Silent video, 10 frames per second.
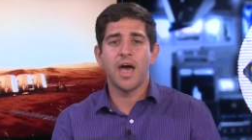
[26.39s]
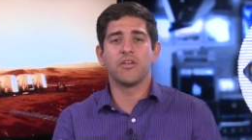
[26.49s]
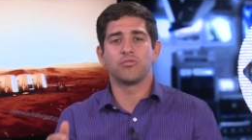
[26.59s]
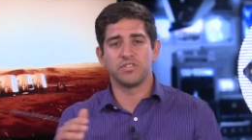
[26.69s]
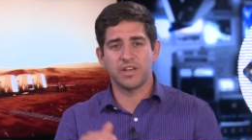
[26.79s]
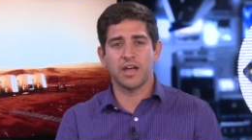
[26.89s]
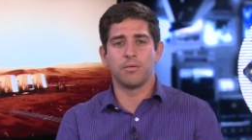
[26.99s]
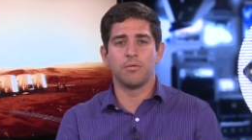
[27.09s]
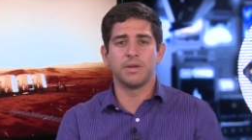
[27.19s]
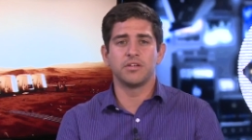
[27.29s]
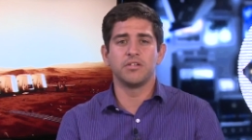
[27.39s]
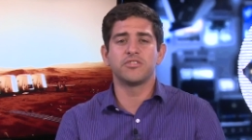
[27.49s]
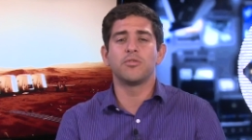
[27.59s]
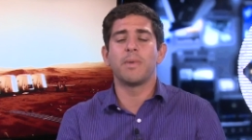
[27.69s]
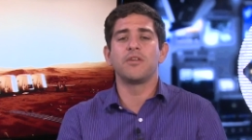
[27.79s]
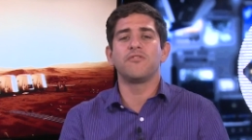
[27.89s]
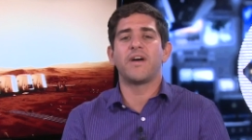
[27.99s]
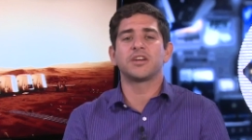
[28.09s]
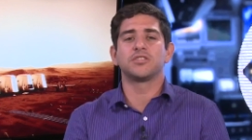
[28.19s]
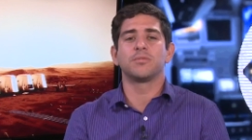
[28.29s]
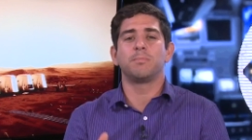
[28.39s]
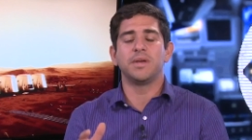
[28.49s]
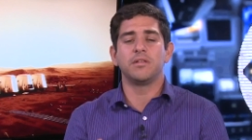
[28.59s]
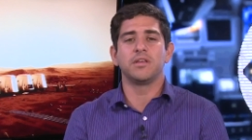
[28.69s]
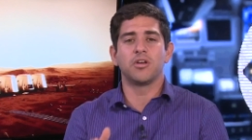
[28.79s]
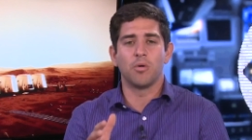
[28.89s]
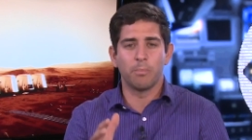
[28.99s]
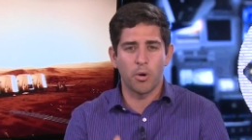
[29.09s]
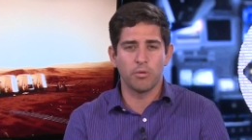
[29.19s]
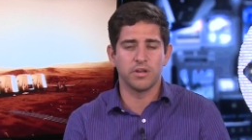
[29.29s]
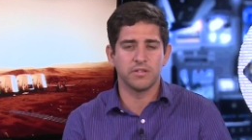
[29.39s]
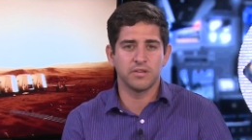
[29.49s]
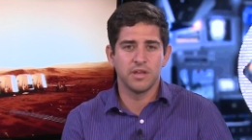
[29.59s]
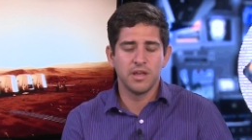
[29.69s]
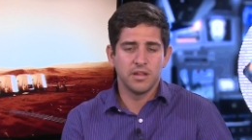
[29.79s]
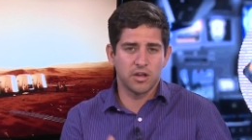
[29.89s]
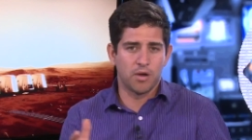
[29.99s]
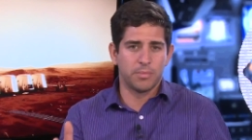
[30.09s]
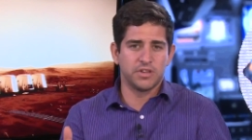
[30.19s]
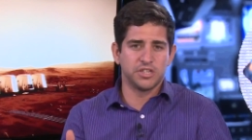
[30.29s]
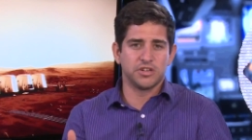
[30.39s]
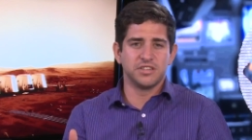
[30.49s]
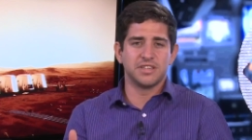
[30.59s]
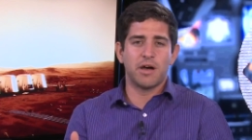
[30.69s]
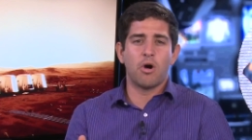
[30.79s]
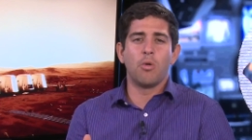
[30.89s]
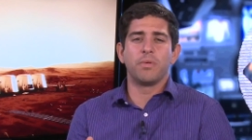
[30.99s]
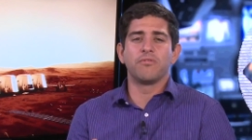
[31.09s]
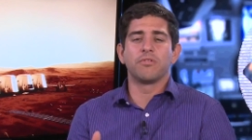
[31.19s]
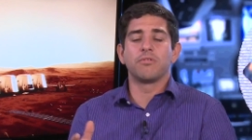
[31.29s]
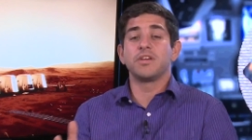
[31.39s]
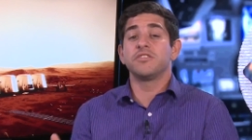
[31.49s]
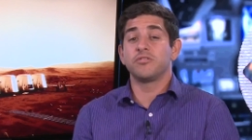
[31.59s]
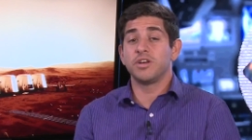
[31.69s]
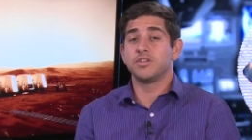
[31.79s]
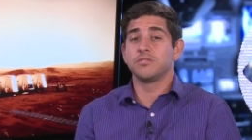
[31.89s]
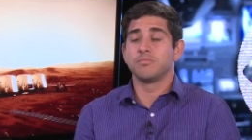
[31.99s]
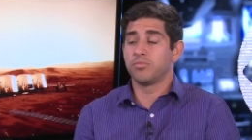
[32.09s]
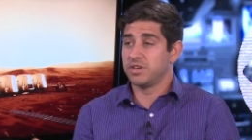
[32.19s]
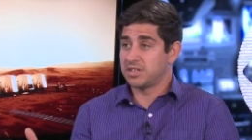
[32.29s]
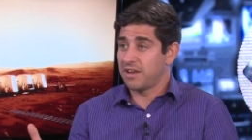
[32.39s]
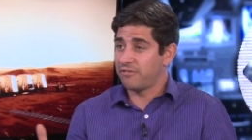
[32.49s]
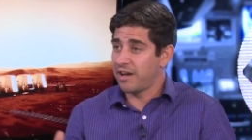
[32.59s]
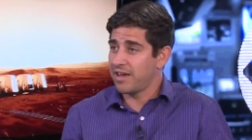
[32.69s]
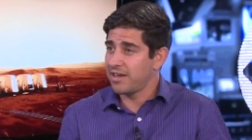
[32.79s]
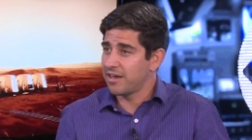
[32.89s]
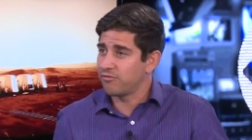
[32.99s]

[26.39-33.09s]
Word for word: as recyclable materials to manufacture building components. The competition is now open for registration. Pretty sci-fi and